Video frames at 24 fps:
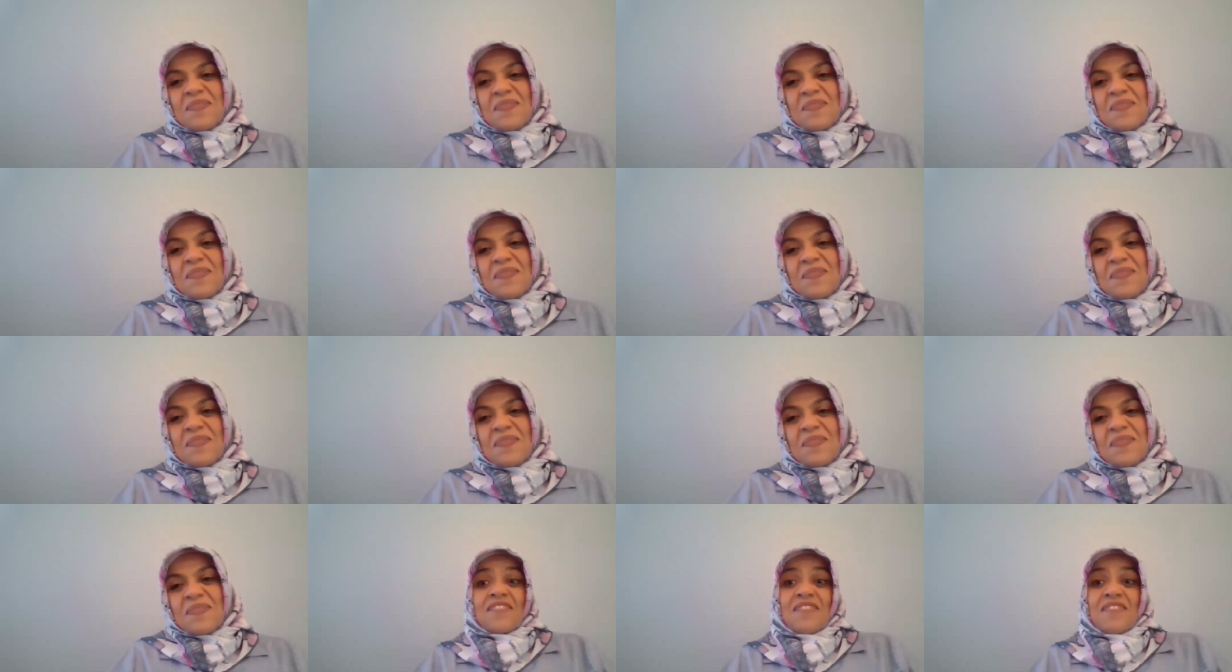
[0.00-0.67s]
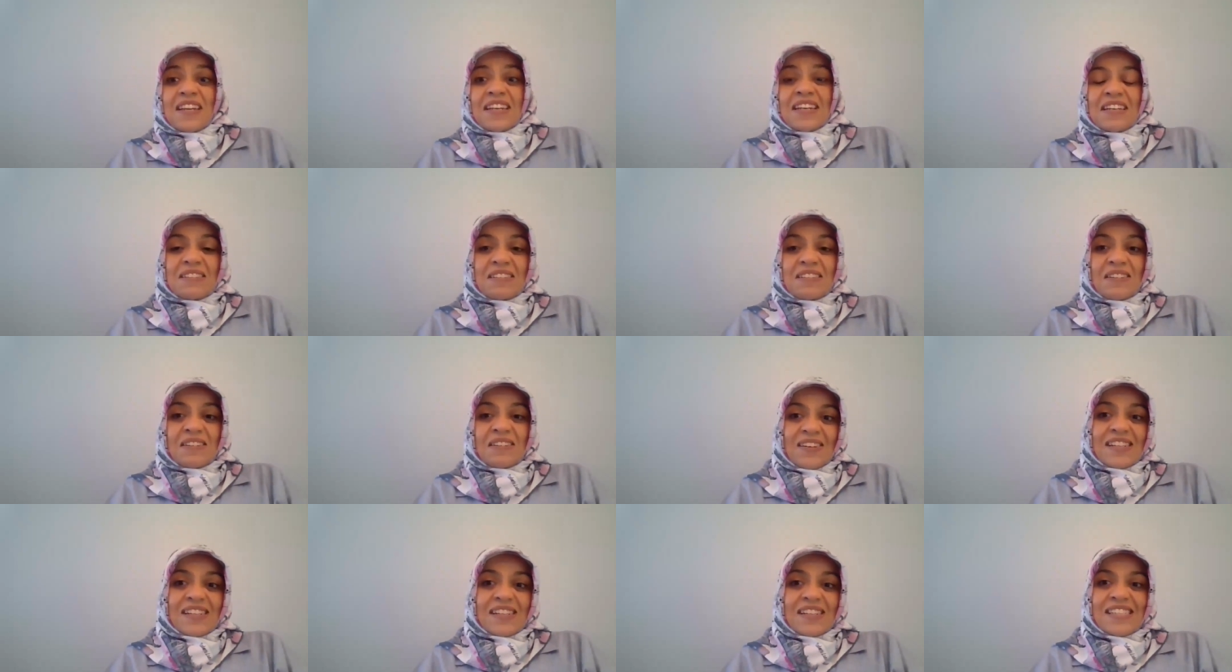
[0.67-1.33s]
This is a very good
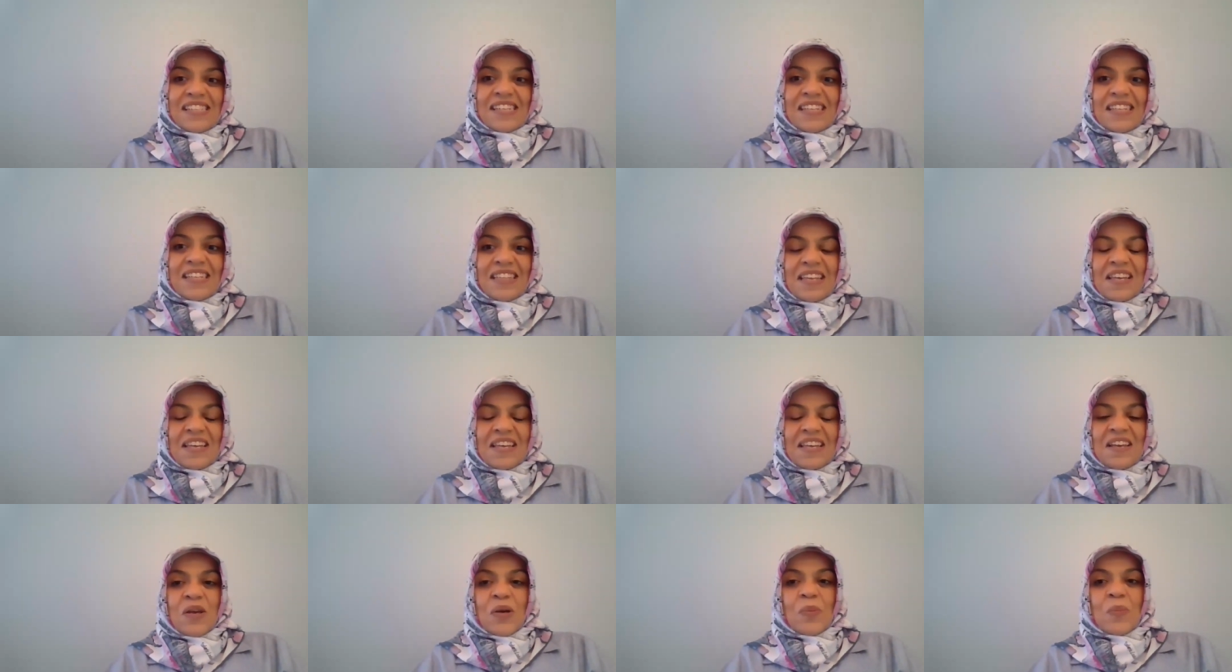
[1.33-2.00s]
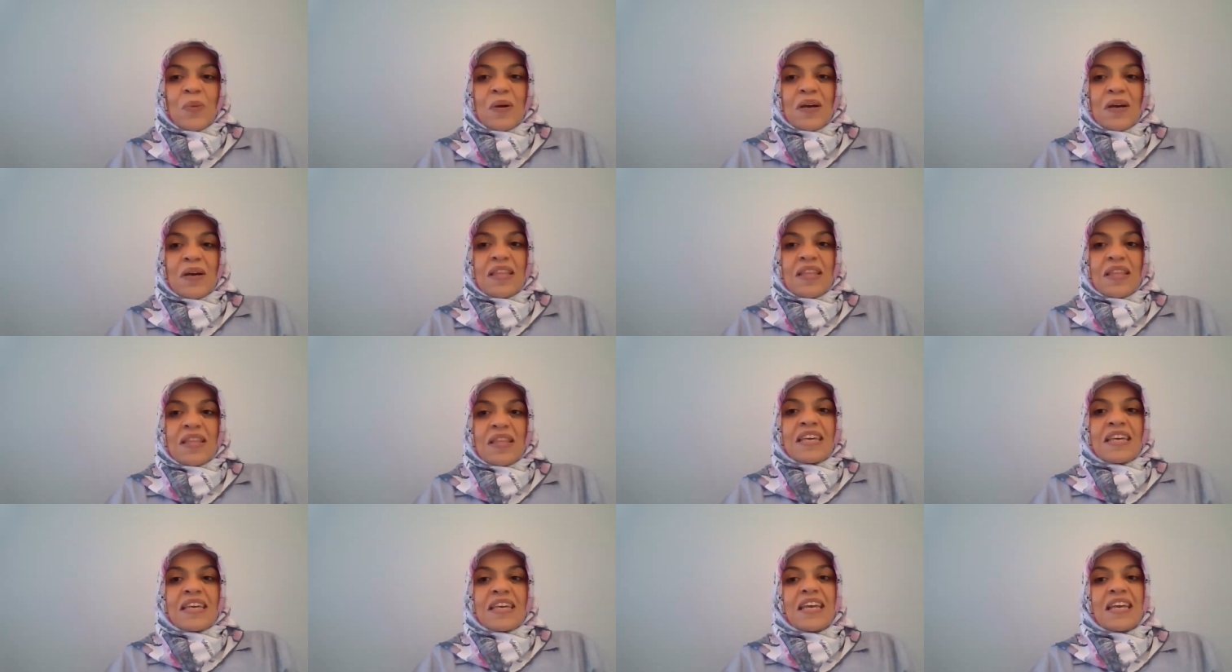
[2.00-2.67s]
question, but
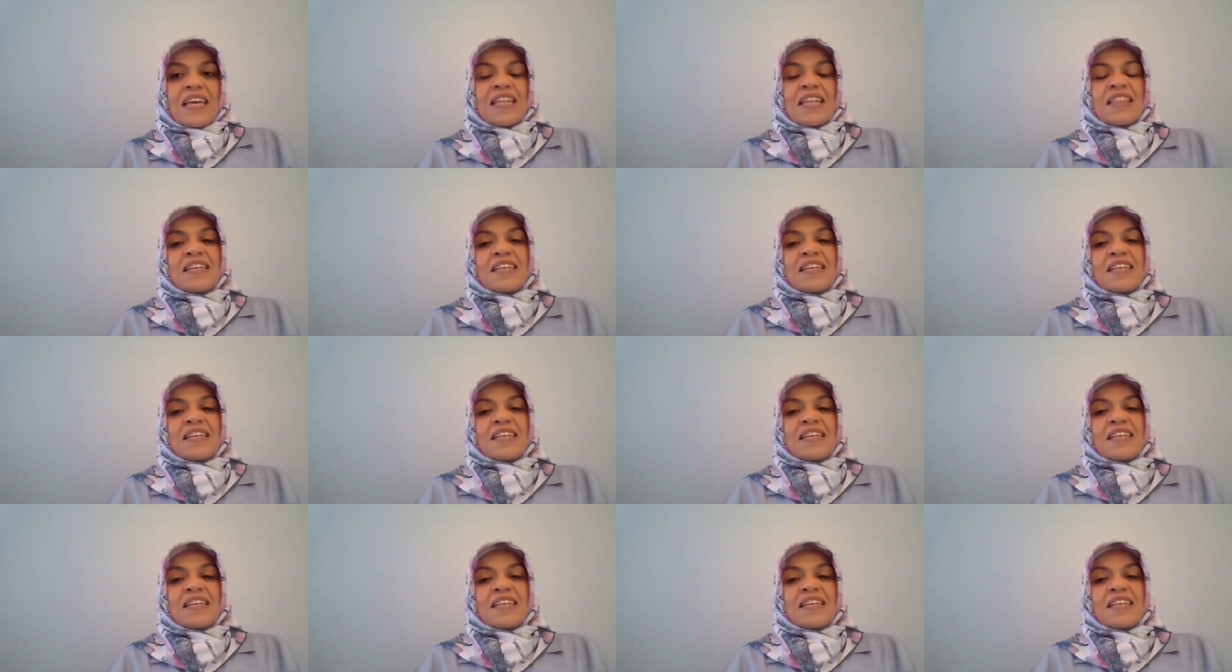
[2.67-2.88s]
again,